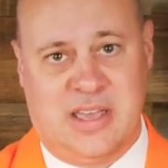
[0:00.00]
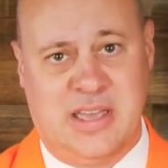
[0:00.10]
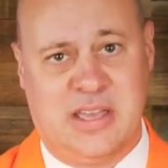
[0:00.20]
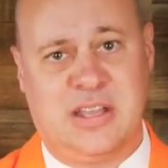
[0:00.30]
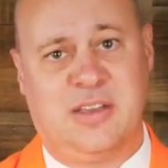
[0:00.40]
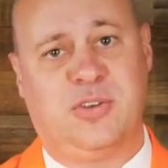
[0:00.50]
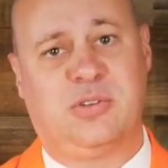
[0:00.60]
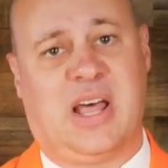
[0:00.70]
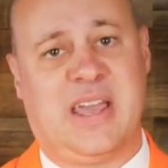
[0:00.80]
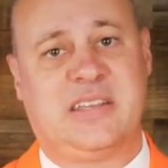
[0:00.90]
And if
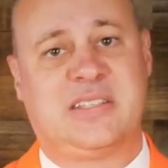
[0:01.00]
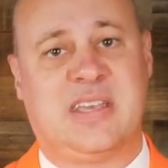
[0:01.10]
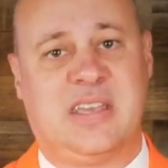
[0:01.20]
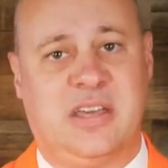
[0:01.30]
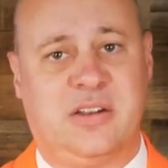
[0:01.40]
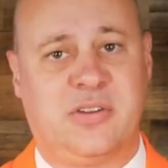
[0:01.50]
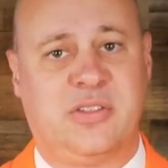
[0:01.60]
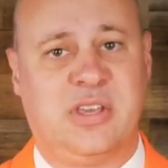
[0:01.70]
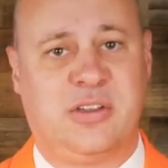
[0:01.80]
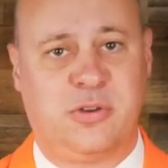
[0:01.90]
you'd like to
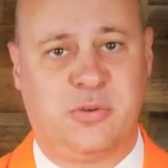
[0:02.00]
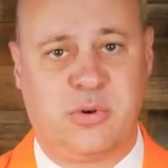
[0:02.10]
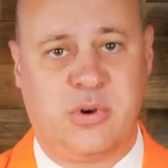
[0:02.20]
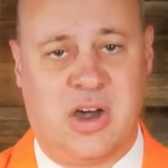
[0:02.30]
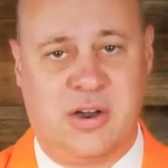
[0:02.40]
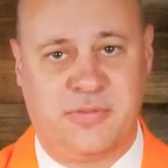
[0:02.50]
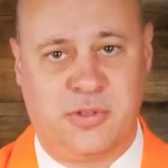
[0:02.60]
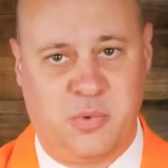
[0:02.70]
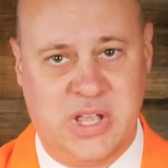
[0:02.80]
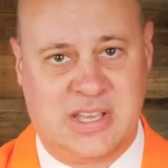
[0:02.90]
enter the Guru of
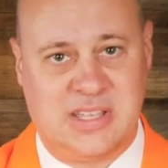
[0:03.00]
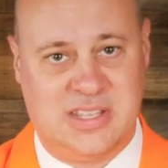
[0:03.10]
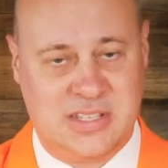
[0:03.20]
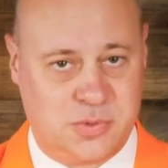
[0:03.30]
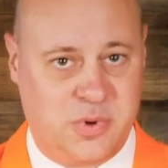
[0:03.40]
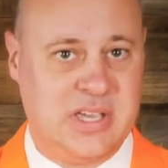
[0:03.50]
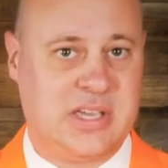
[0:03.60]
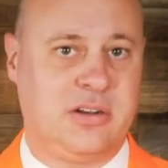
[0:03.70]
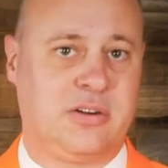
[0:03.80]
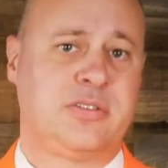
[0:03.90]
the Week this
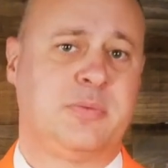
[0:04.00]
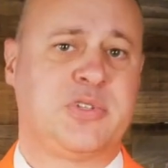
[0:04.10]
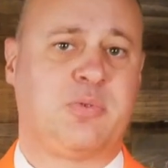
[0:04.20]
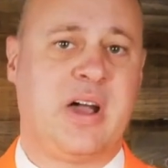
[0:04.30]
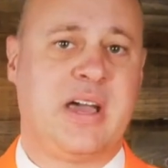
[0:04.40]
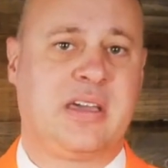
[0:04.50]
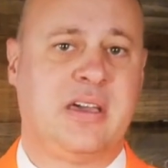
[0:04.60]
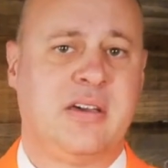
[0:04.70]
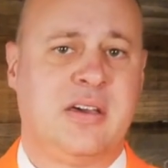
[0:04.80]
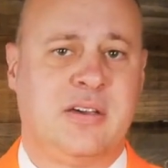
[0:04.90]
week and earn some
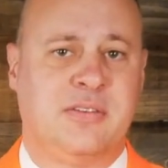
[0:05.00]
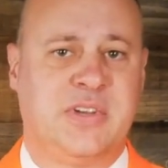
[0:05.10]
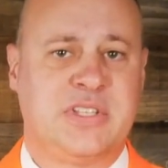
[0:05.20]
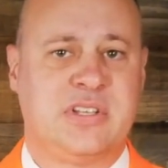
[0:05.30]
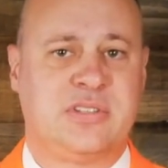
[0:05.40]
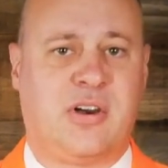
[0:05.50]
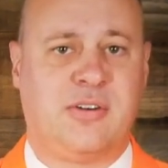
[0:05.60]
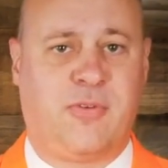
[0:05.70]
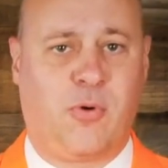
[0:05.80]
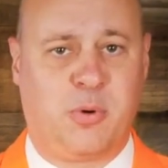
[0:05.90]
swag, visit
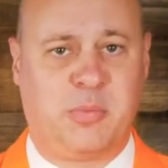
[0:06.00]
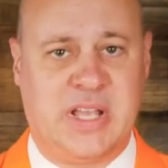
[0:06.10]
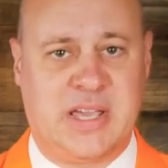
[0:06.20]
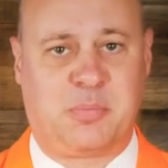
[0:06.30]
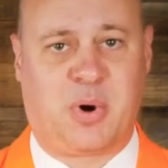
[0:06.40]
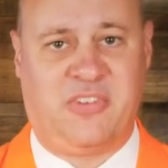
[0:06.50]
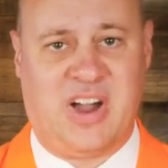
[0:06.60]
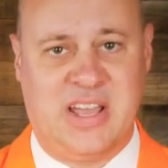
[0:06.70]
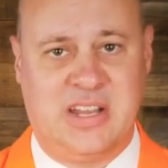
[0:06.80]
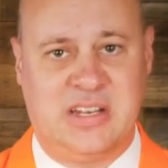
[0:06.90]
our forum link
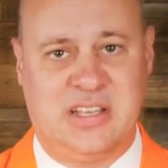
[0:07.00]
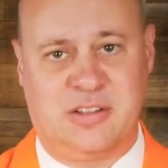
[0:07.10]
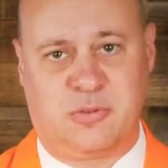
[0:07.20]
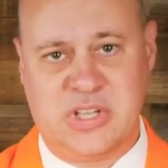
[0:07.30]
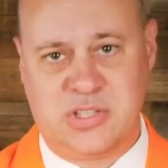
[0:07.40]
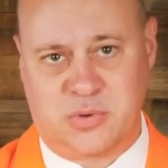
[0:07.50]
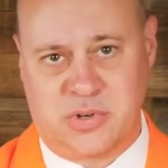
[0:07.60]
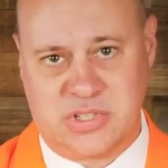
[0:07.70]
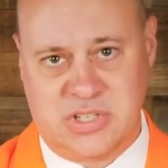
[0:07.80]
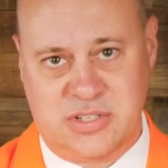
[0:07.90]
provided in the
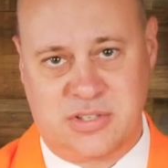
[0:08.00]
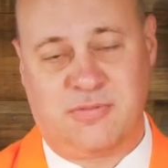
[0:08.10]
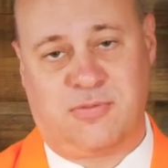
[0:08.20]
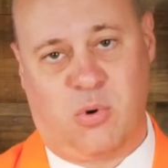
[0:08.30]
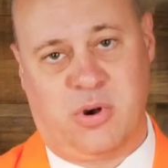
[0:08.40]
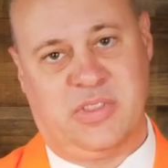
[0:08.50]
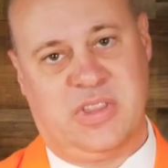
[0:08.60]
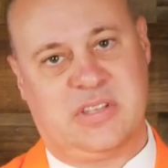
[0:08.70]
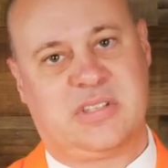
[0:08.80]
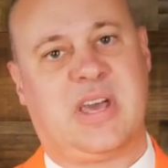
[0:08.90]
resources for
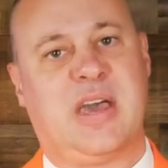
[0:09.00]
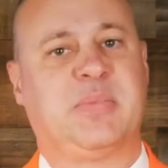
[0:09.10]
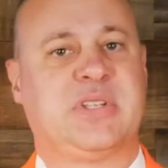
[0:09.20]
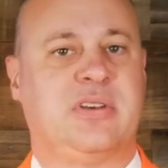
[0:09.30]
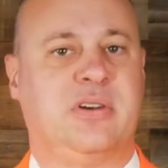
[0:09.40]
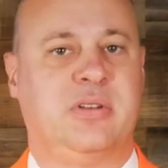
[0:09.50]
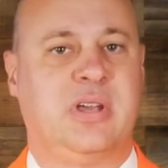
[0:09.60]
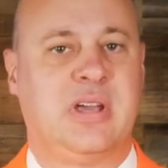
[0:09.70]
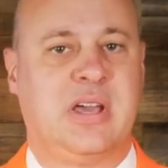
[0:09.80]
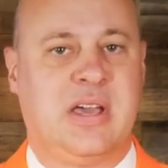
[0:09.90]
this episode.